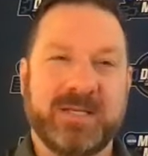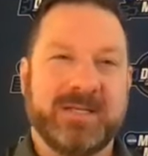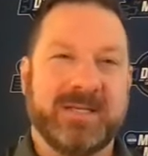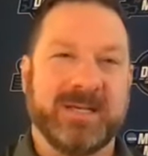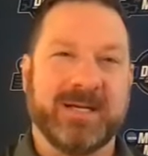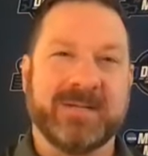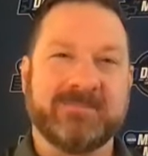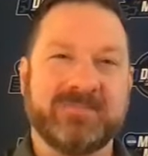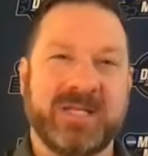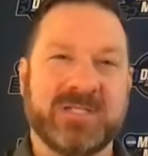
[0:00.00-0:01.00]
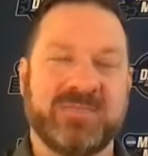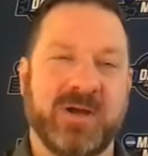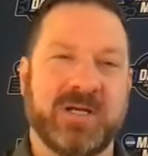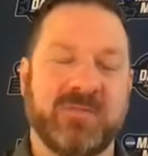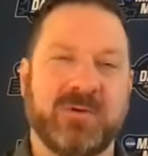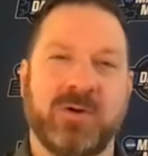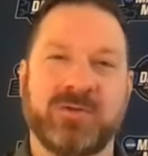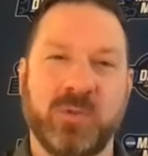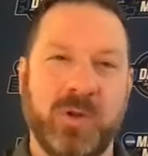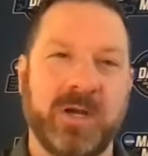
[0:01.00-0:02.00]
And it's very
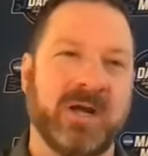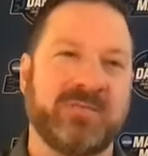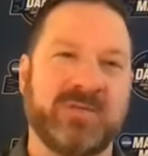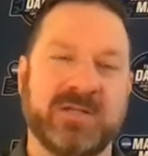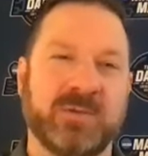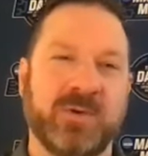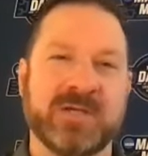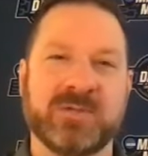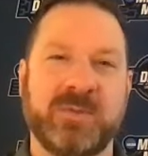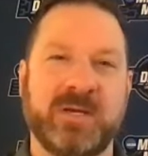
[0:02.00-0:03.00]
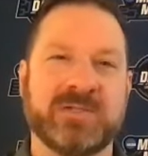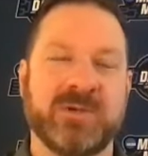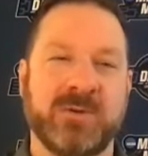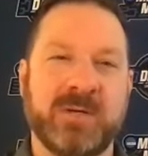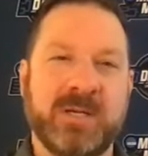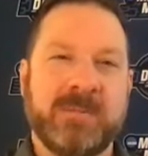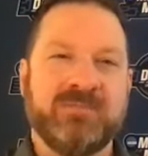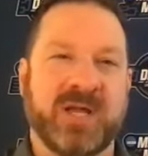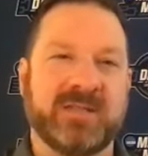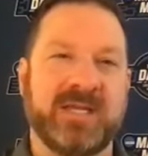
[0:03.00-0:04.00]
difficult to win enough to get the resume. So
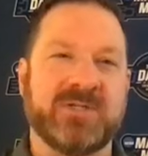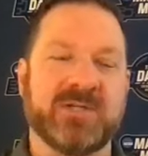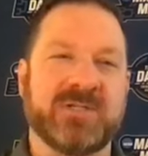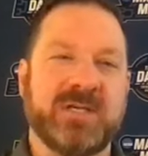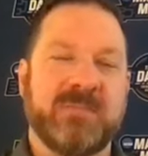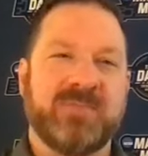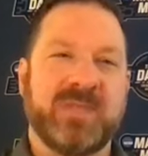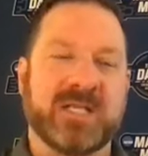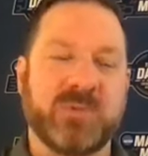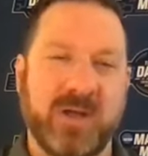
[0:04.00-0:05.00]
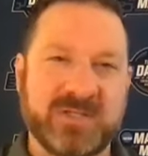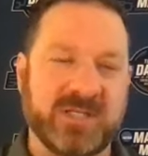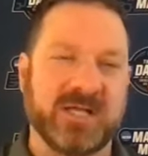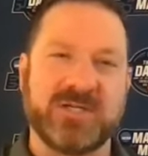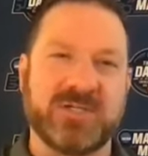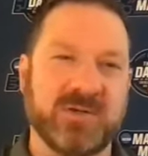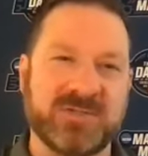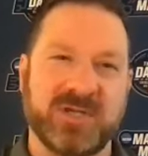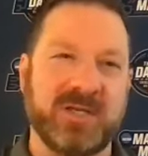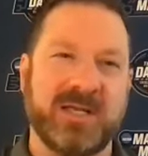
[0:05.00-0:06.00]
I think just that's why the selection show
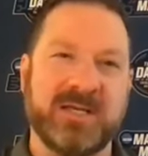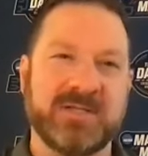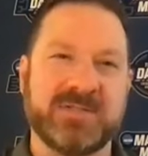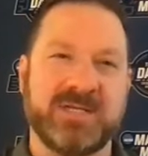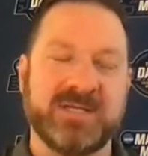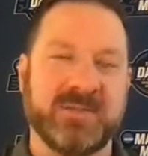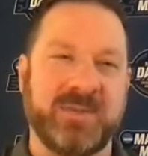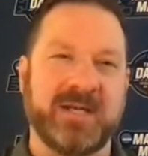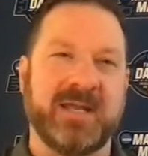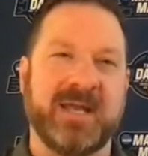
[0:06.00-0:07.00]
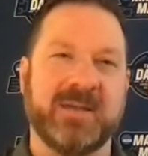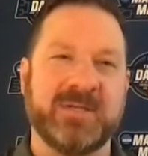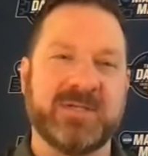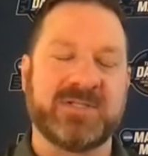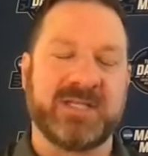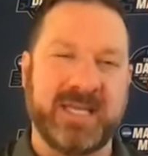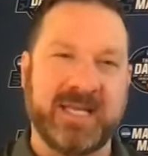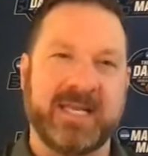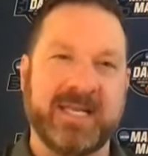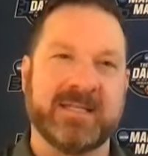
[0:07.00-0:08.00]
Sunday is the big day. I mean, just to
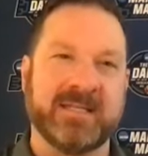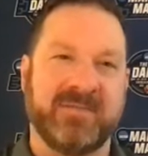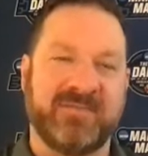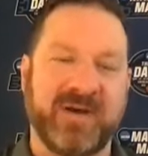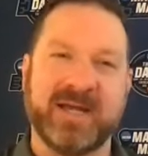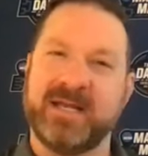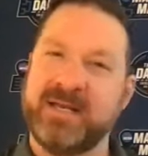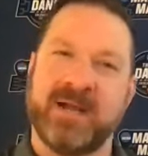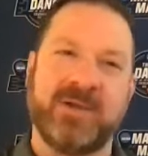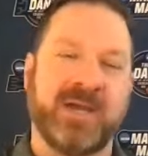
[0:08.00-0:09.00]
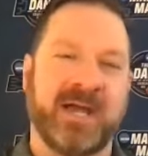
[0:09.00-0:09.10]
get in the fight, now you got